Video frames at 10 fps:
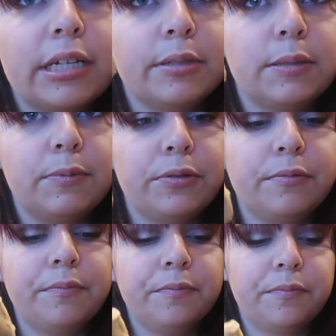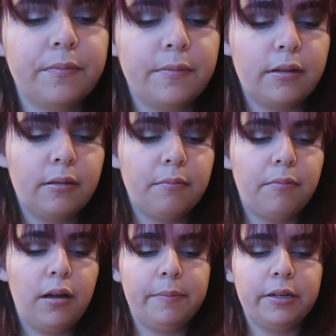tablespoon,
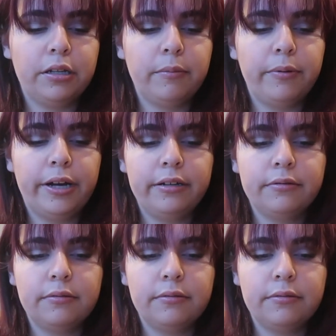pop it on the bread.